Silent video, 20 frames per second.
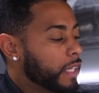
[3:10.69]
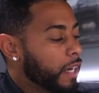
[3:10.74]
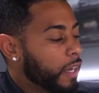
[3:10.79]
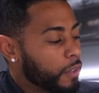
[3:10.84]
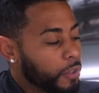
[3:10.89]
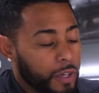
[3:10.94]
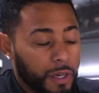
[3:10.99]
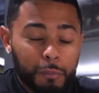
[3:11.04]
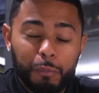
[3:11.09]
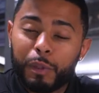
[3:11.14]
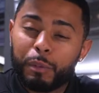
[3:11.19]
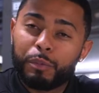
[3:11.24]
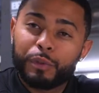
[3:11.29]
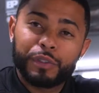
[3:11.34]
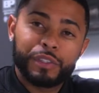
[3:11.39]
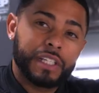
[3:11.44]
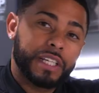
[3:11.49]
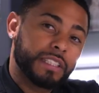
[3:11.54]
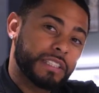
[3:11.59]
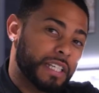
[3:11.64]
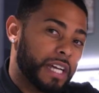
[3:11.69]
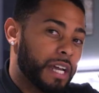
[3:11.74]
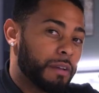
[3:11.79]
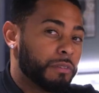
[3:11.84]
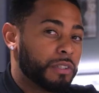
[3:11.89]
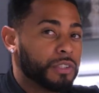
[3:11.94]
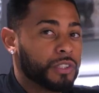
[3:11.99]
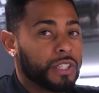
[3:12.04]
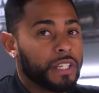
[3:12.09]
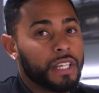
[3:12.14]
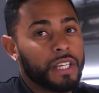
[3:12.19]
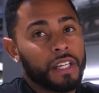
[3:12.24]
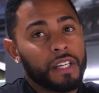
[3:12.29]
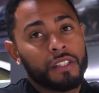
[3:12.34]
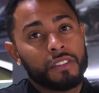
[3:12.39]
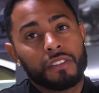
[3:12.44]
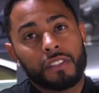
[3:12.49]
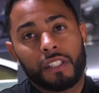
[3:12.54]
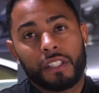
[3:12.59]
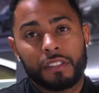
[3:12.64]
A lot of people say timing
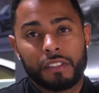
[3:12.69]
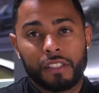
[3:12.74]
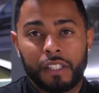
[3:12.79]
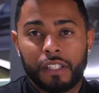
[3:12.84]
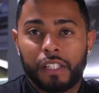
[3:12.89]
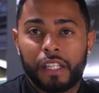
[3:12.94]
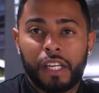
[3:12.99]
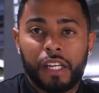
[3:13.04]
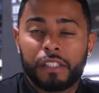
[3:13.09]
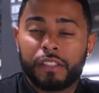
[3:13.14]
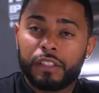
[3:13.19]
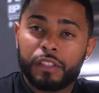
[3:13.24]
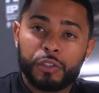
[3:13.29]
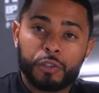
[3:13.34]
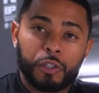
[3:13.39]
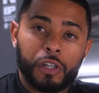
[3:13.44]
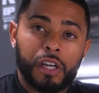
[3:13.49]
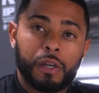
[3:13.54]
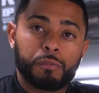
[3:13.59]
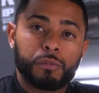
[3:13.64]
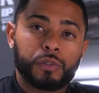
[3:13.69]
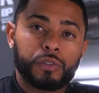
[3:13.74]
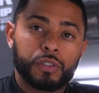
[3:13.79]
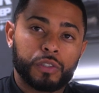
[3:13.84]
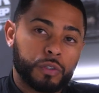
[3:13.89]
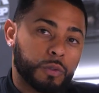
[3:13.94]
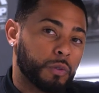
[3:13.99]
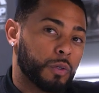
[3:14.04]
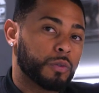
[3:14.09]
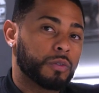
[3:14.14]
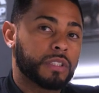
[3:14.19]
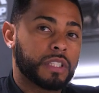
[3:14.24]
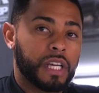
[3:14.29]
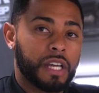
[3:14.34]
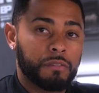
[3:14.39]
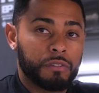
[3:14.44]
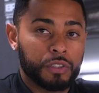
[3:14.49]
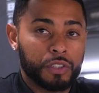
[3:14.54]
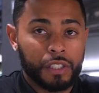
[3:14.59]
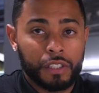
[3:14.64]
chains, things like that. I see shops just quoting
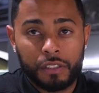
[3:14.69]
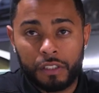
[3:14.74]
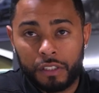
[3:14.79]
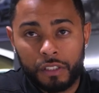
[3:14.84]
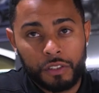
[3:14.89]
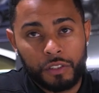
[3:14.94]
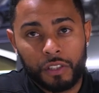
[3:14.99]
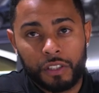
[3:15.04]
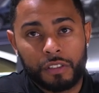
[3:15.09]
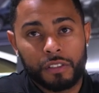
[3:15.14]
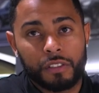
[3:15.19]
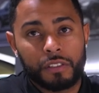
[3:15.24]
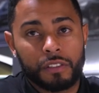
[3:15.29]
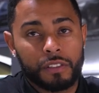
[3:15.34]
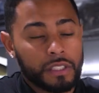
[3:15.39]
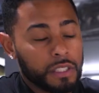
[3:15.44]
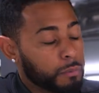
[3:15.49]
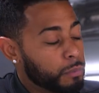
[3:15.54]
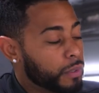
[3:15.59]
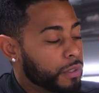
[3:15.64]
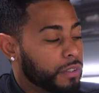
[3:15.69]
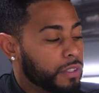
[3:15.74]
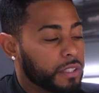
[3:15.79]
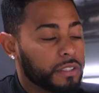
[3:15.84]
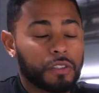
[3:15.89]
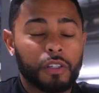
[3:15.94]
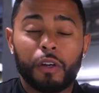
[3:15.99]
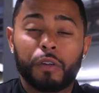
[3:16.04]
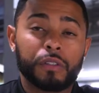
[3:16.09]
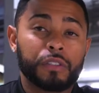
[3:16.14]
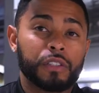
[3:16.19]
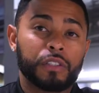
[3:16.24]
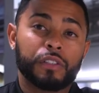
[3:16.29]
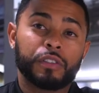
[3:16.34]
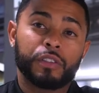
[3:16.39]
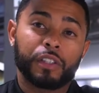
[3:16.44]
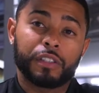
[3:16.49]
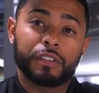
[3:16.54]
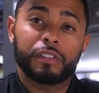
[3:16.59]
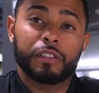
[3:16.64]
timing chains and adjusters. Typically, it's always the
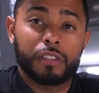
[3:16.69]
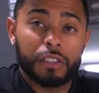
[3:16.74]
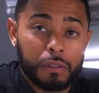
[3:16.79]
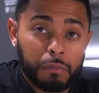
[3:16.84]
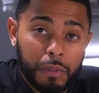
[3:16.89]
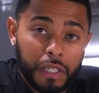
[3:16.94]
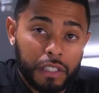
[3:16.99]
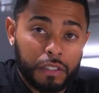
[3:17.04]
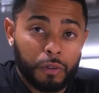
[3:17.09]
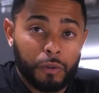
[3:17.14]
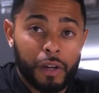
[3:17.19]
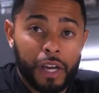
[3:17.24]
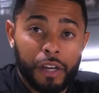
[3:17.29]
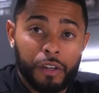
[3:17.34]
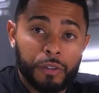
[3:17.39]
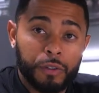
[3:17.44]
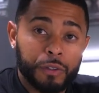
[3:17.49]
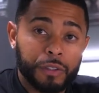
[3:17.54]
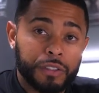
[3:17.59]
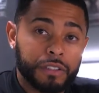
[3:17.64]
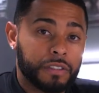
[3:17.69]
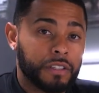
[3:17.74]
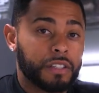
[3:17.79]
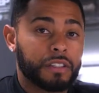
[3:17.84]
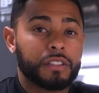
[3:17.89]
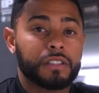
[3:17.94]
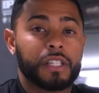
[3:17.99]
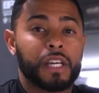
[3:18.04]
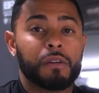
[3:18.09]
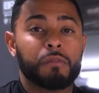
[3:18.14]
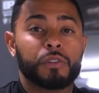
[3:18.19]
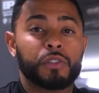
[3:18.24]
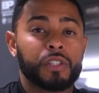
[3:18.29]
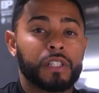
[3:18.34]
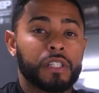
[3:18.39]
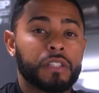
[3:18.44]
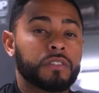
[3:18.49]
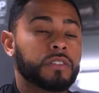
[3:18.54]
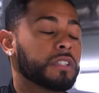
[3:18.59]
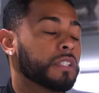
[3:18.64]
adjusters that's making the rattle noise, not the timing
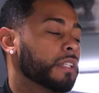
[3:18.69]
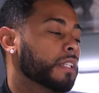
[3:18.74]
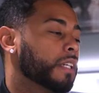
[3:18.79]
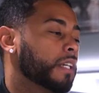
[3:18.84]
chains.